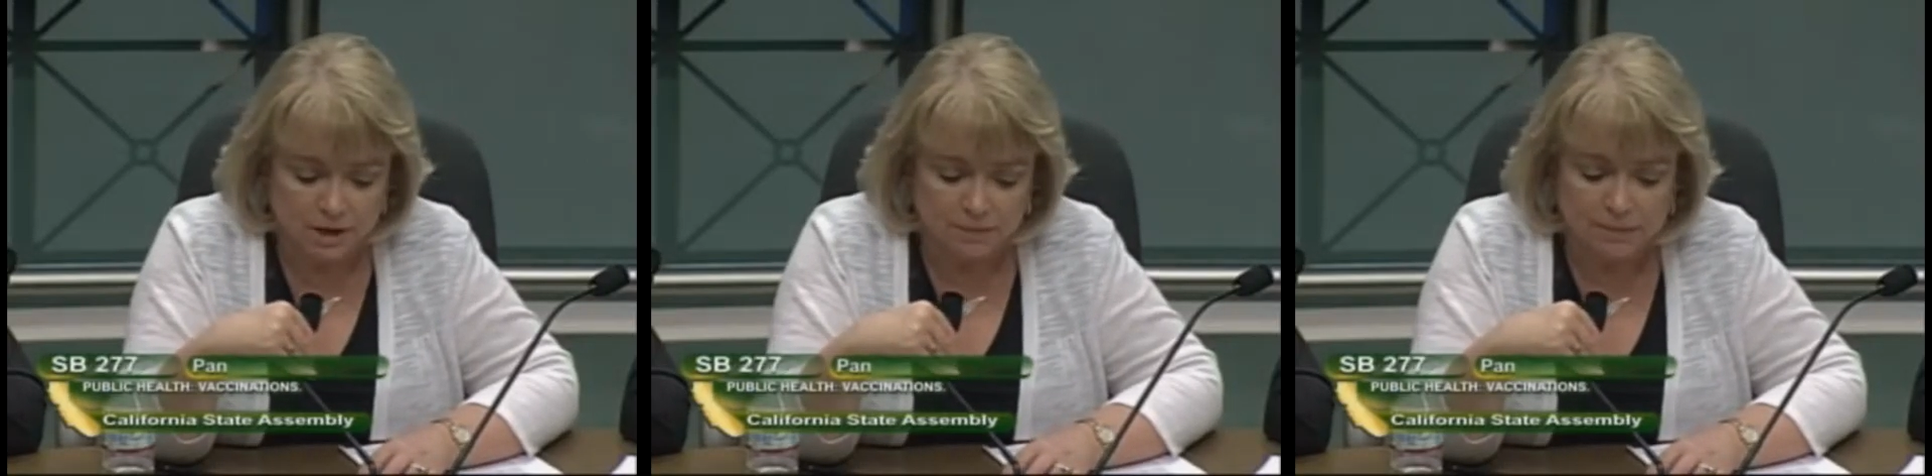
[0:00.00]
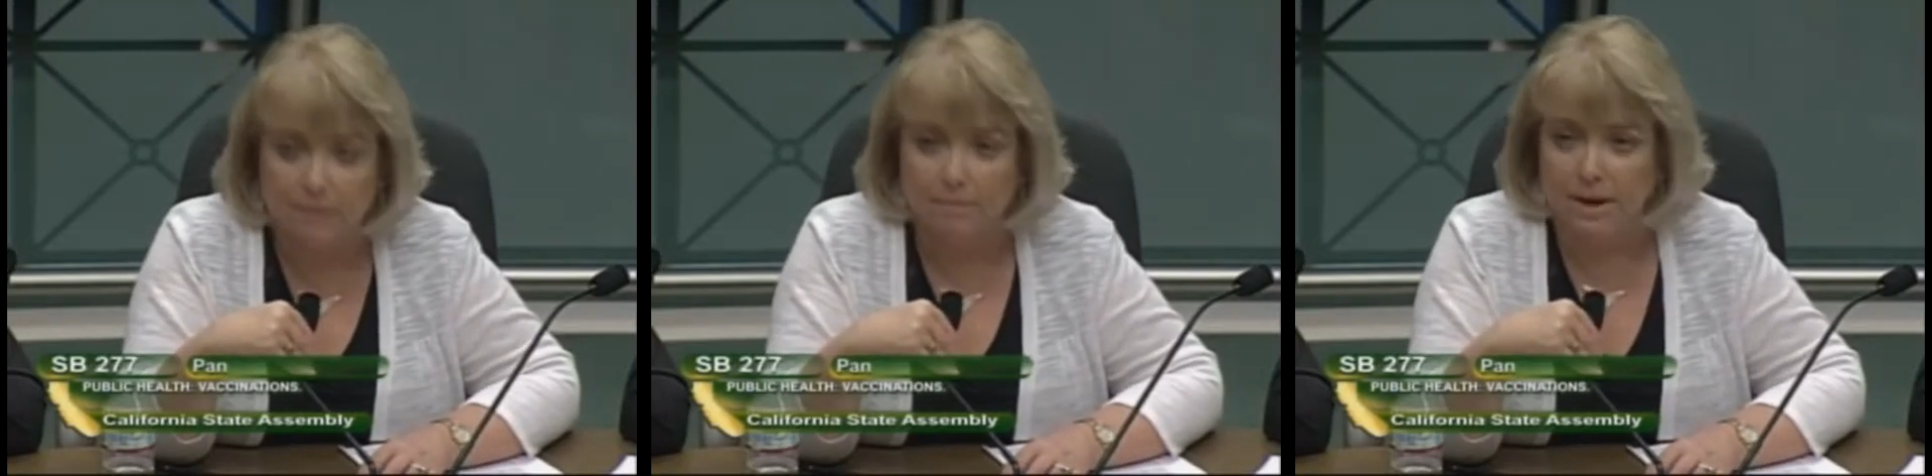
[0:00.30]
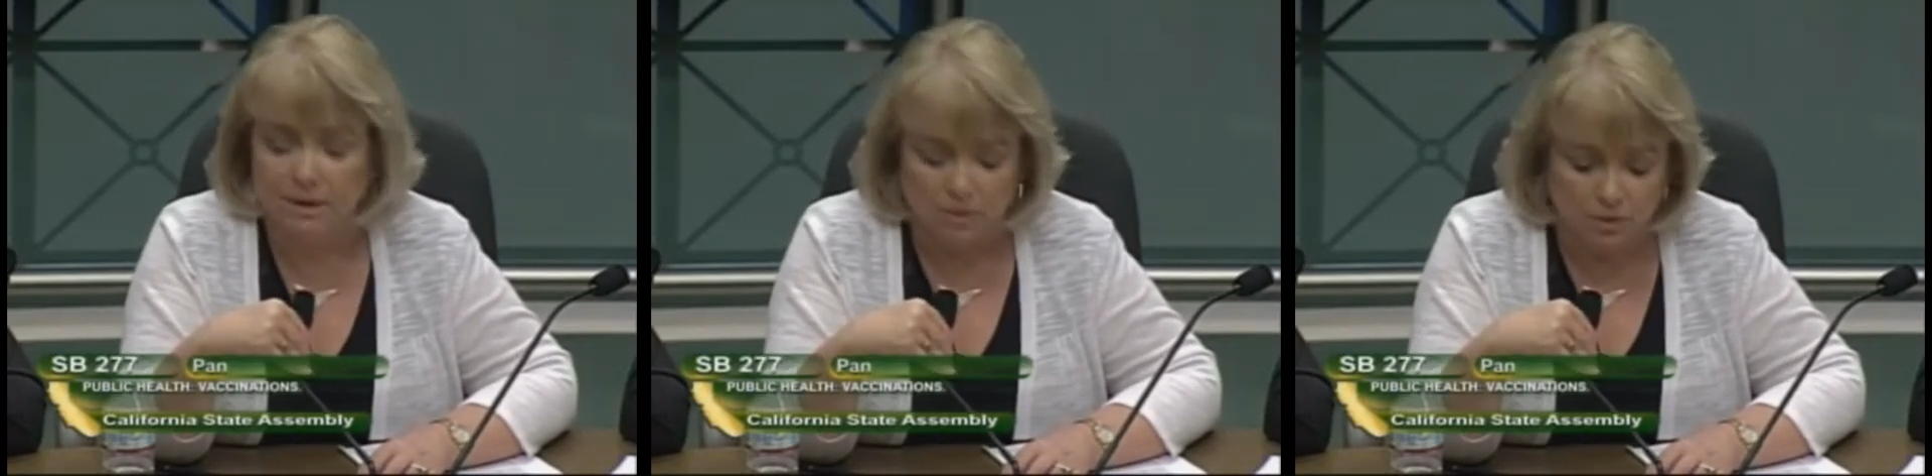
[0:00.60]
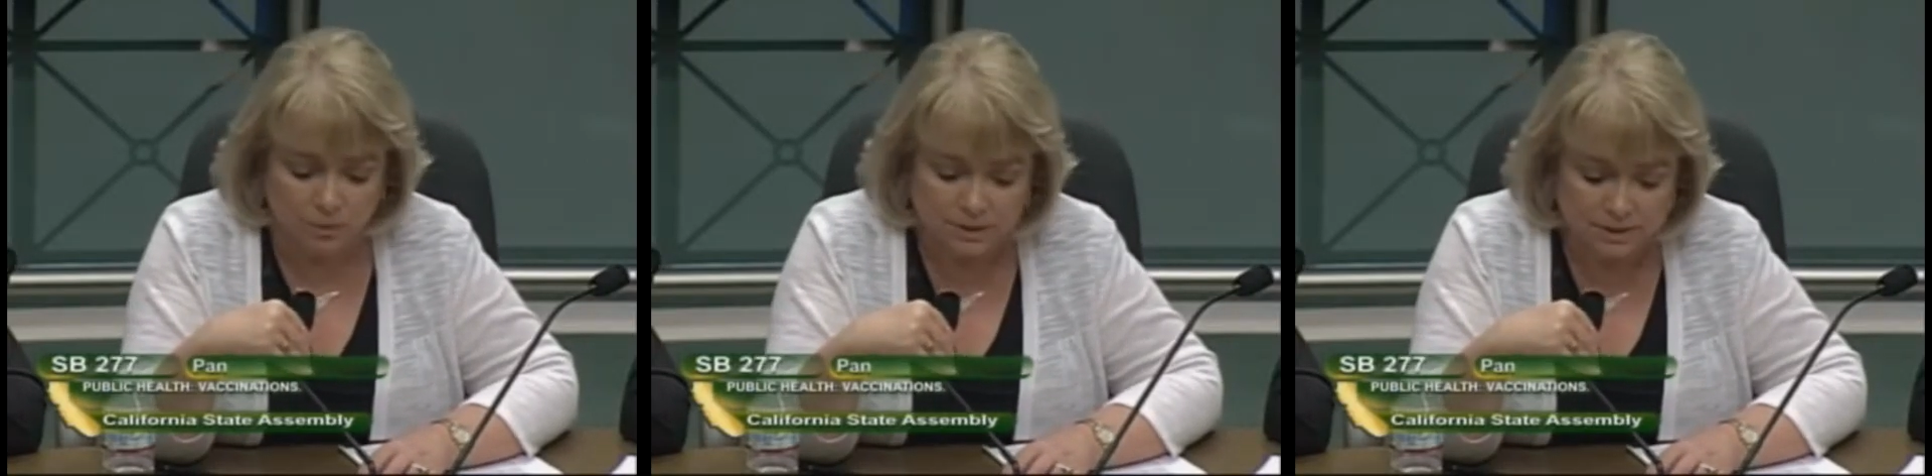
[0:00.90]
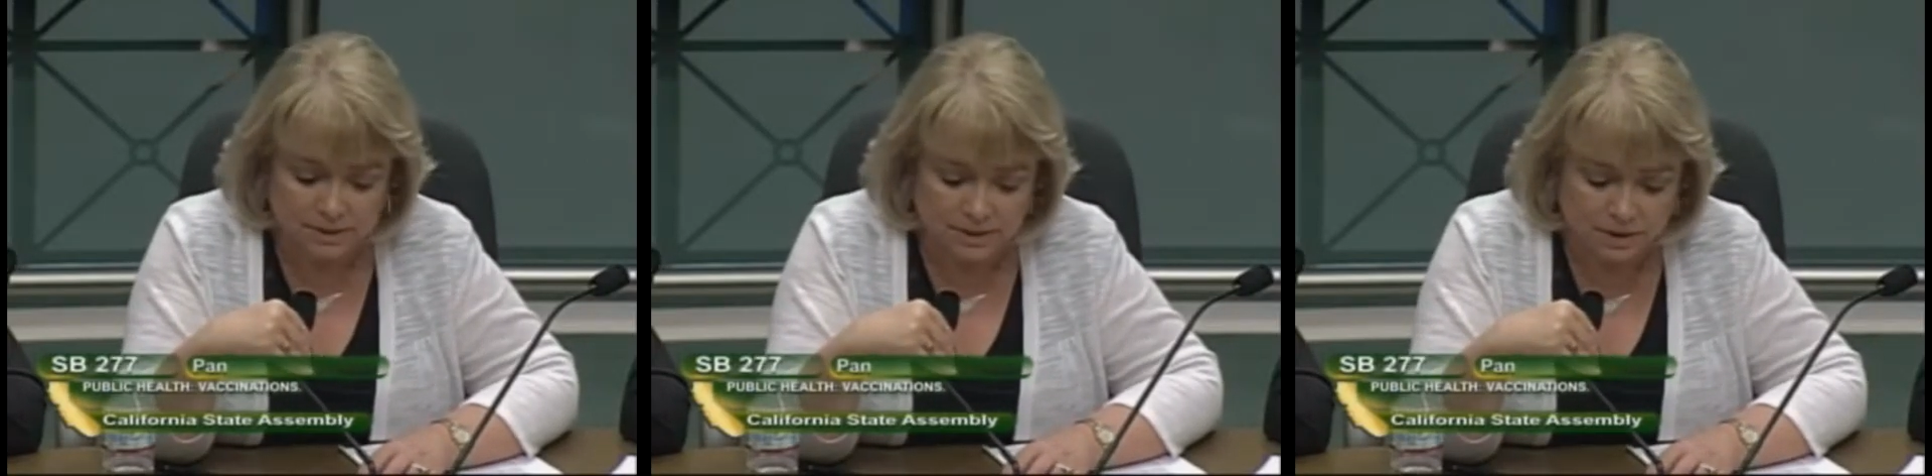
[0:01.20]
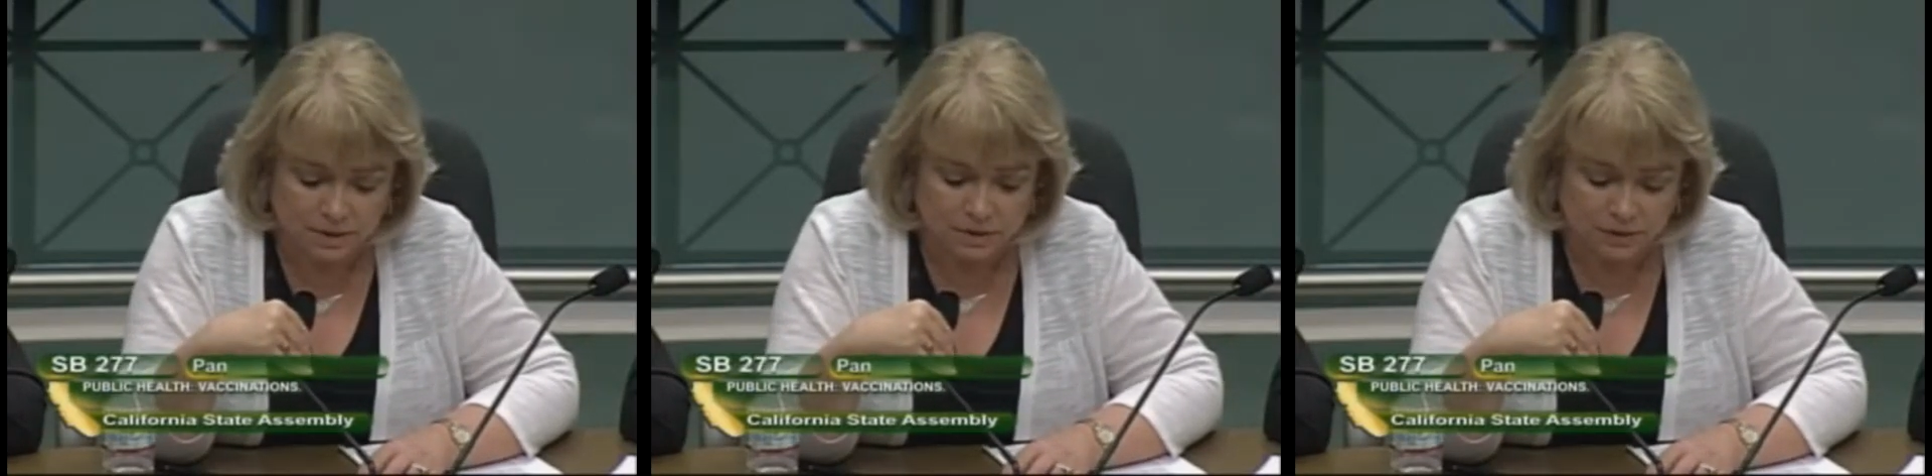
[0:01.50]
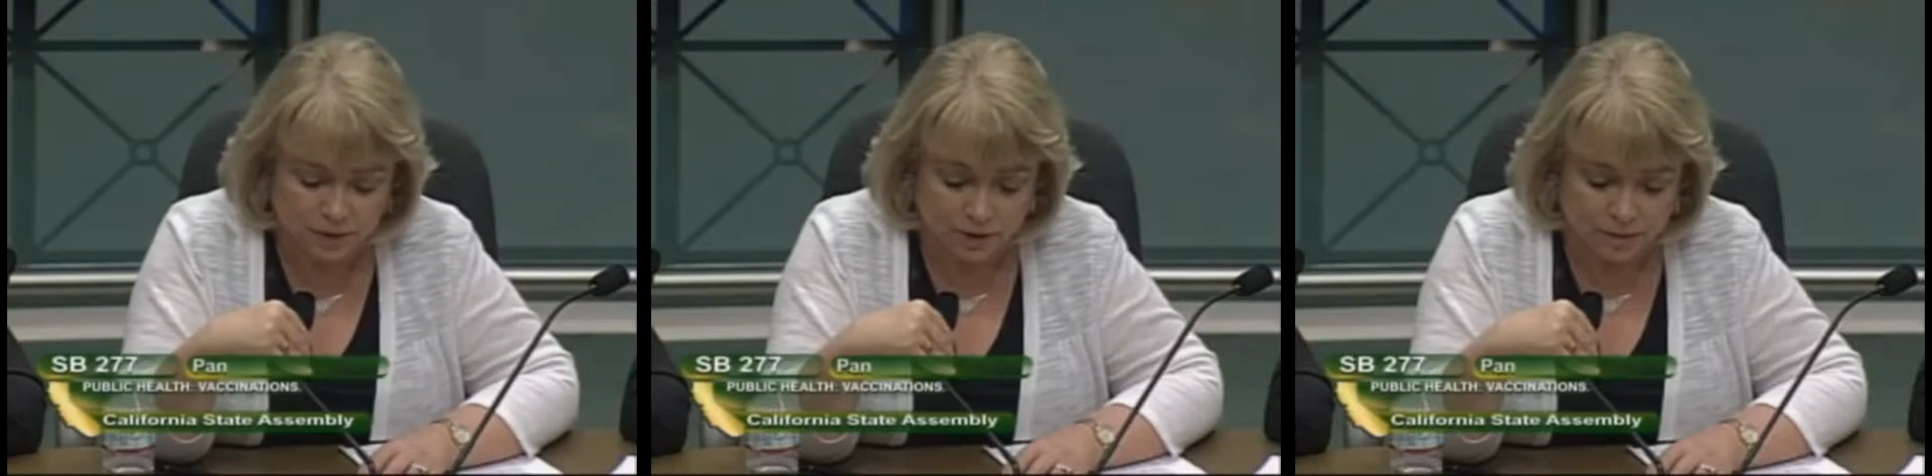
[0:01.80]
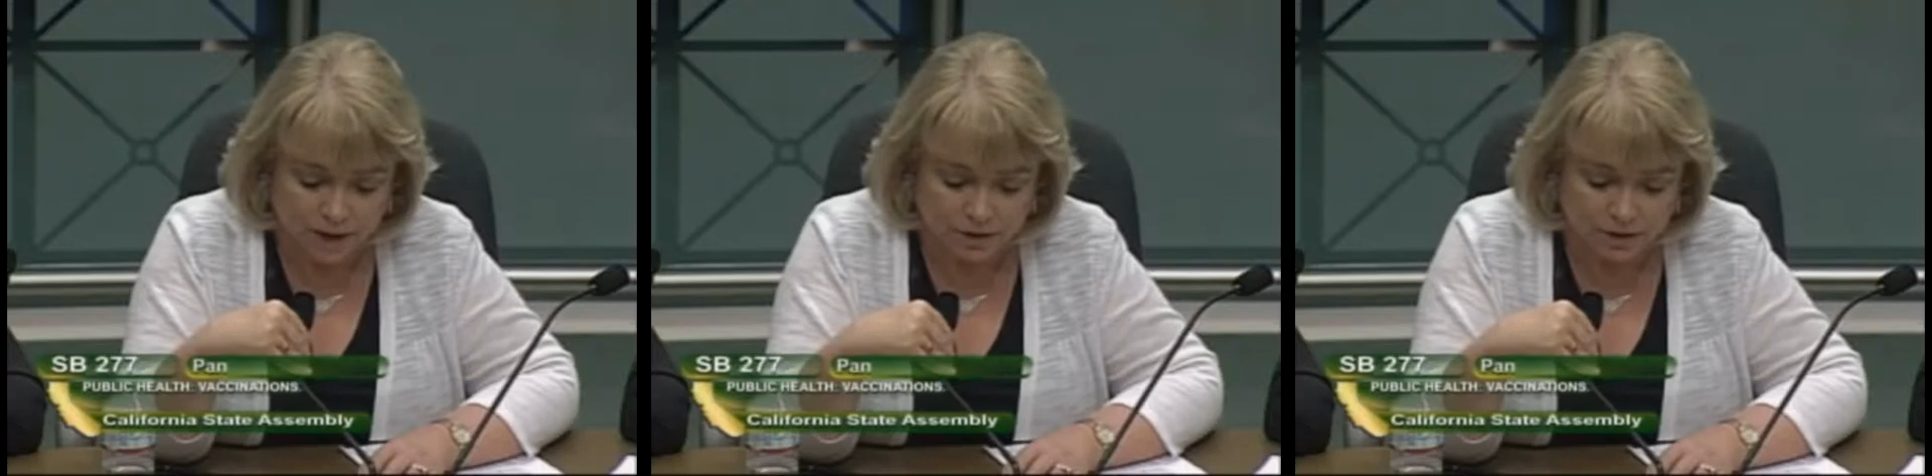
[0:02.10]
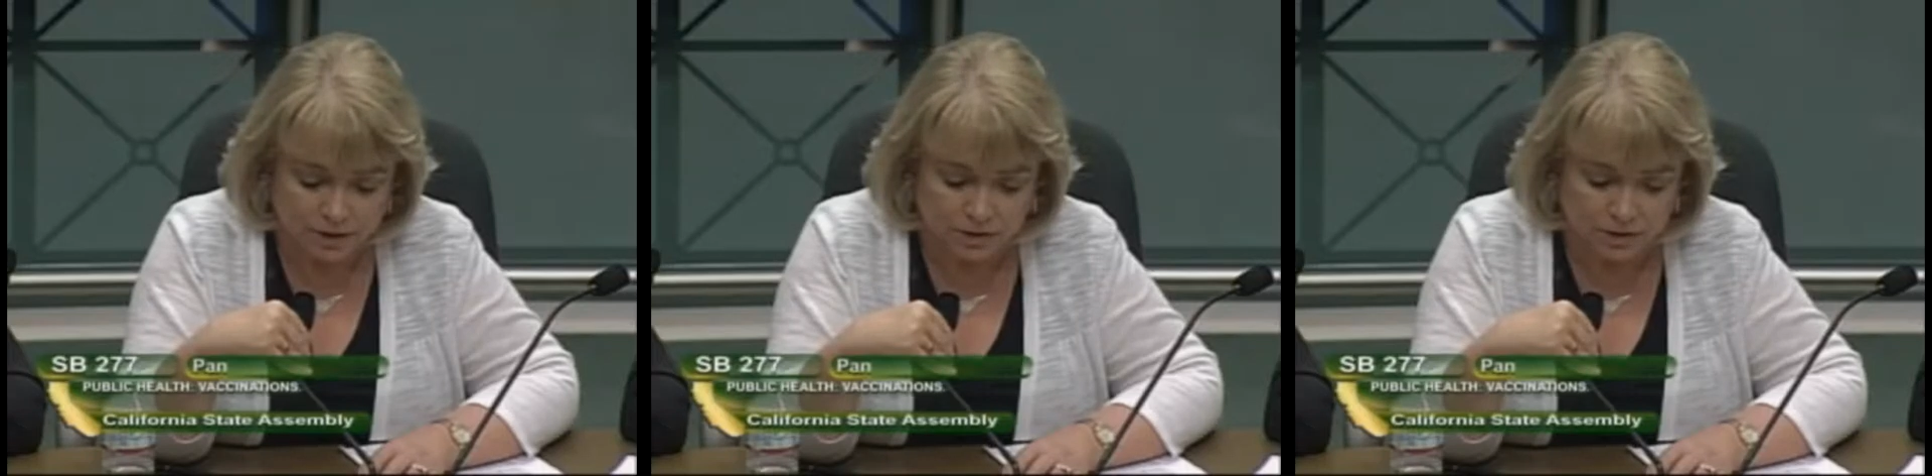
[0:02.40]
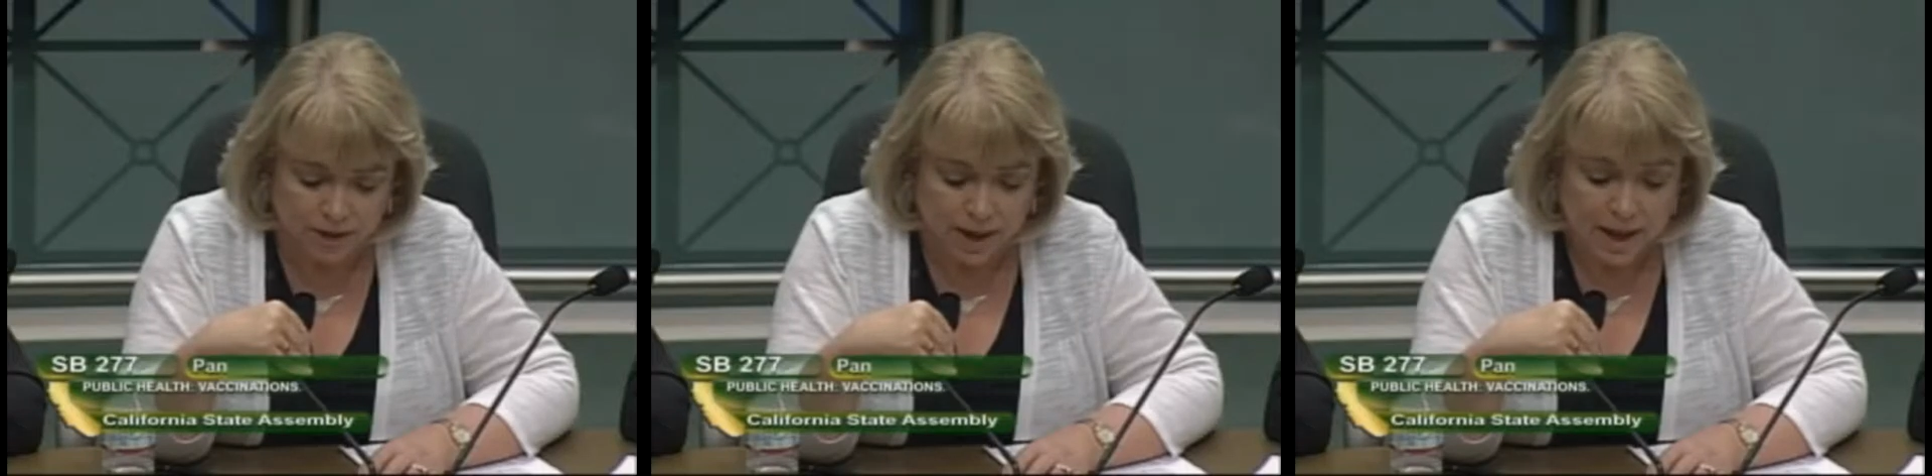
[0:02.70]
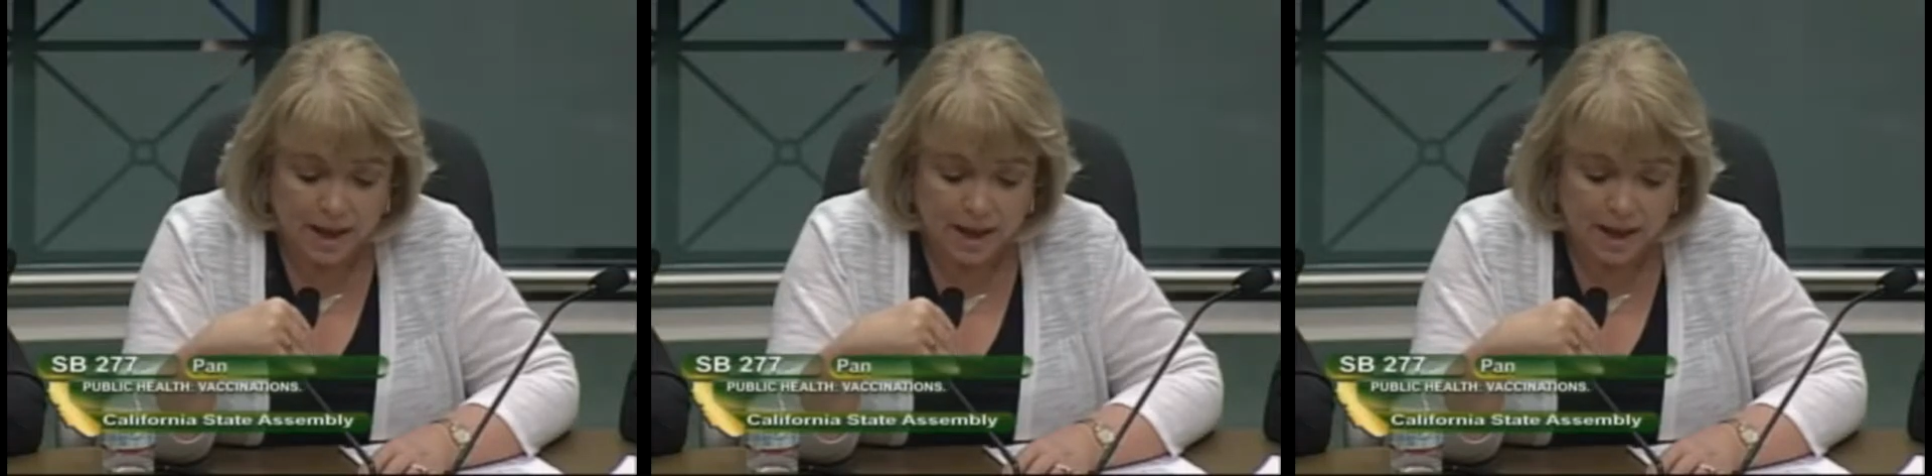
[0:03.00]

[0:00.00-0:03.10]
to make medical risk decisions for their minor children